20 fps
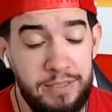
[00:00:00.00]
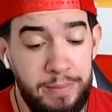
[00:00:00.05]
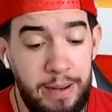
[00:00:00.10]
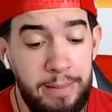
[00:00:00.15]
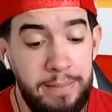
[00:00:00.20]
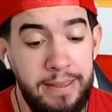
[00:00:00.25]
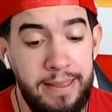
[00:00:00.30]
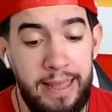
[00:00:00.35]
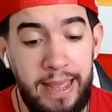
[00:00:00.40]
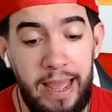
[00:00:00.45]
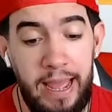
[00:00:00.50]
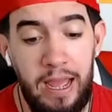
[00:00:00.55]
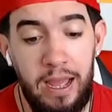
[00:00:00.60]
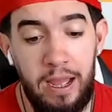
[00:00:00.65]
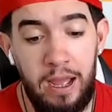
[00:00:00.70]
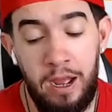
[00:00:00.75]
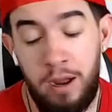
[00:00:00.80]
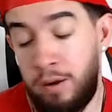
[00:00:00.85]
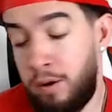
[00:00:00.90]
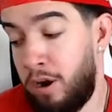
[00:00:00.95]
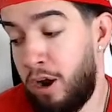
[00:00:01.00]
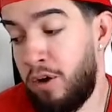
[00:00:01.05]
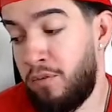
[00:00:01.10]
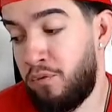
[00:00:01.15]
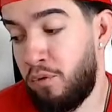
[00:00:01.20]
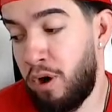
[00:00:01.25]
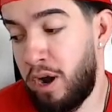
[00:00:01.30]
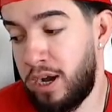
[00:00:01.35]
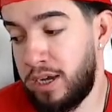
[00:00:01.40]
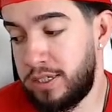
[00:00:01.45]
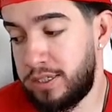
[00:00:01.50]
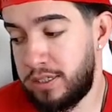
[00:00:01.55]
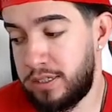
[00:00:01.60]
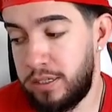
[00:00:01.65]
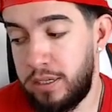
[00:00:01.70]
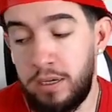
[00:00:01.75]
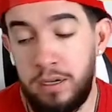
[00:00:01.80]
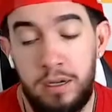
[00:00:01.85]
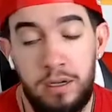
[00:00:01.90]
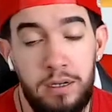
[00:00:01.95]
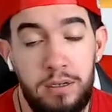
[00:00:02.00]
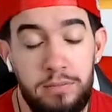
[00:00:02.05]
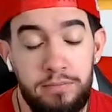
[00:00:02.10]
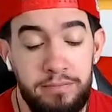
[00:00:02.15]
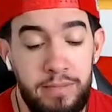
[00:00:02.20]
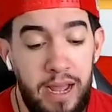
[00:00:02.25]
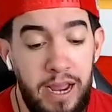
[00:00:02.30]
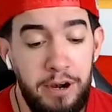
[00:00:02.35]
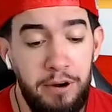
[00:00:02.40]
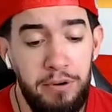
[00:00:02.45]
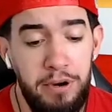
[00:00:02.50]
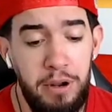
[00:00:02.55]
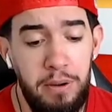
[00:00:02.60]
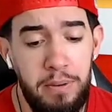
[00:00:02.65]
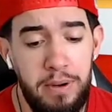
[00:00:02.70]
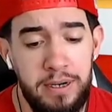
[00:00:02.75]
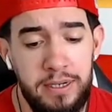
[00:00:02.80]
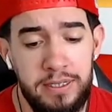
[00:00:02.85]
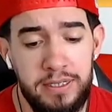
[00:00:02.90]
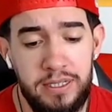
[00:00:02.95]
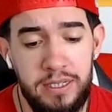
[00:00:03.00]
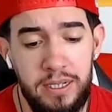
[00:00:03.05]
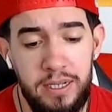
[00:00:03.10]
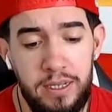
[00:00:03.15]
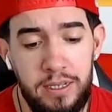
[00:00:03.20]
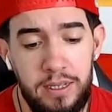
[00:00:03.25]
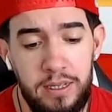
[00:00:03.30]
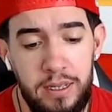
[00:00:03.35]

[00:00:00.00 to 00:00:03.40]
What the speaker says: maybe they have of Ross. I don't know honestly.